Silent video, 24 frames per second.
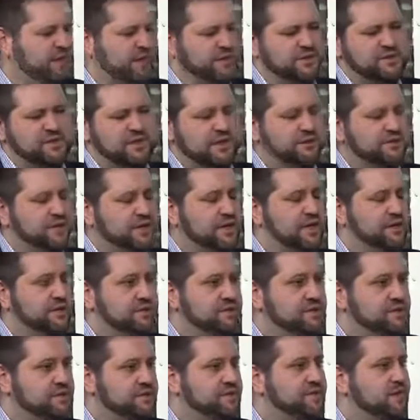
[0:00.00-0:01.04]
you know, stuff does
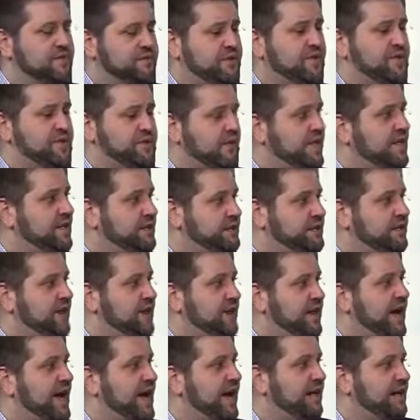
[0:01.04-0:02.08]
stuff does kind of
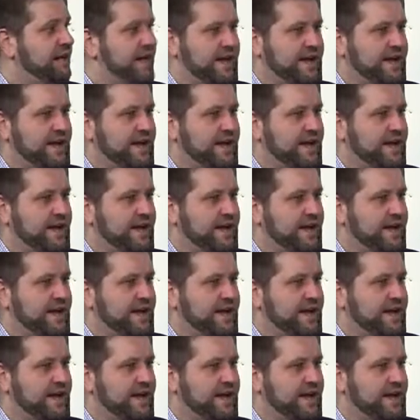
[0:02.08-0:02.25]
turn out.